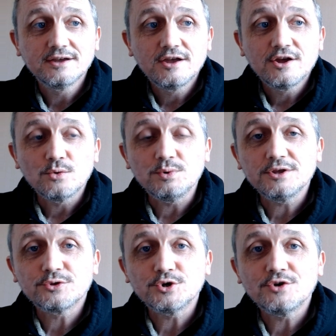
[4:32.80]
we
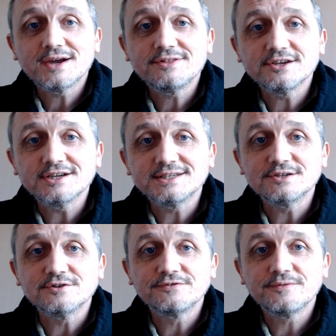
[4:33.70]
threw around the idea
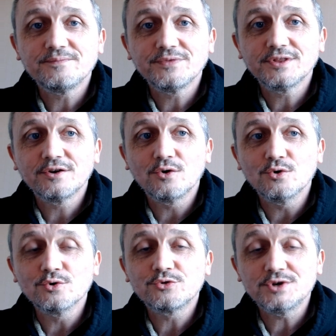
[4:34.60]
of
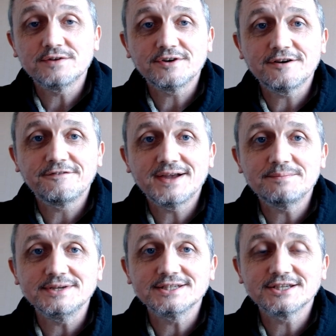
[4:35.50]
all three of our
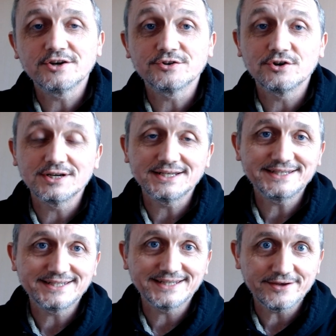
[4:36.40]
families going on holiday
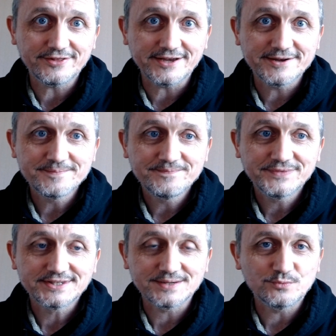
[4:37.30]
together
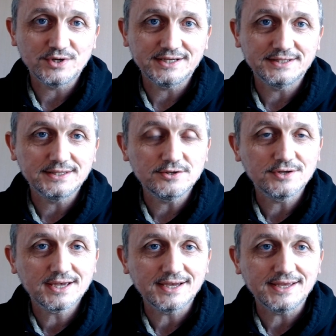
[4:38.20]
somewhere in the
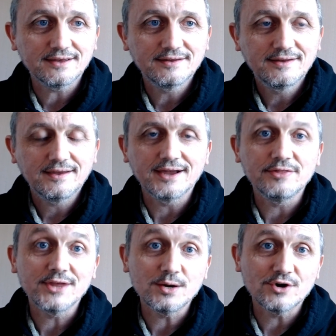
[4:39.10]
UK, and
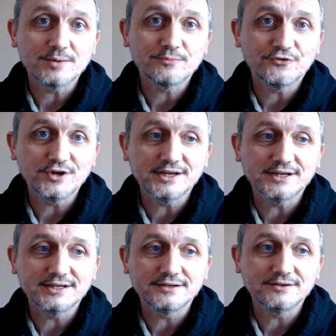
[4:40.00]
they were up for it,
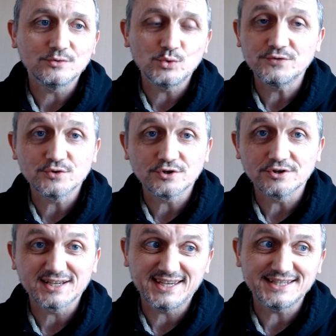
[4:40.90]
and we've all
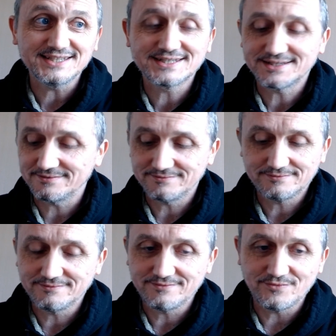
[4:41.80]
got kids
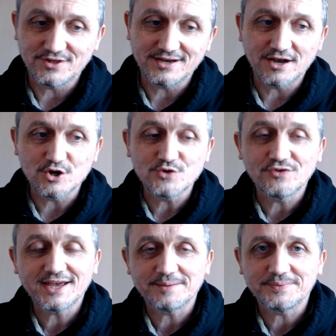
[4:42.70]
that
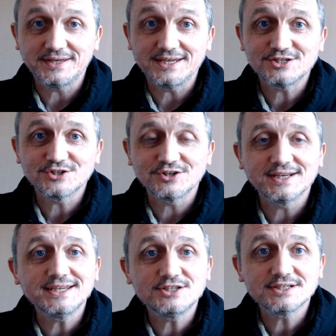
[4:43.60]
overlap-ish on
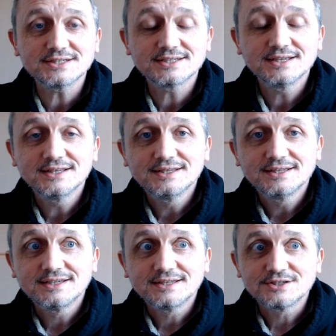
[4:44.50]
ages,
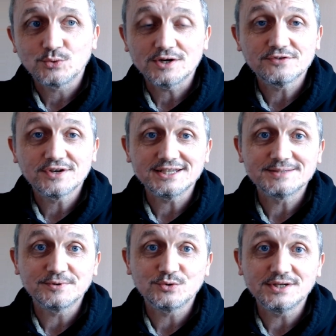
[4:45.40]
12 kids
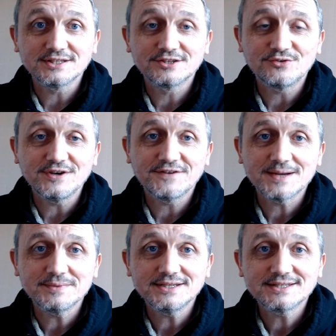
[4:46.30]
between the three
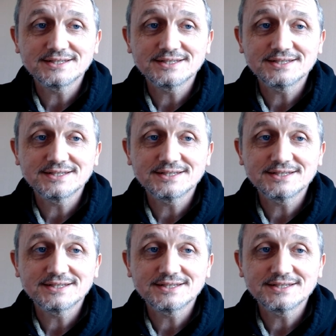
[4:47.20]
families,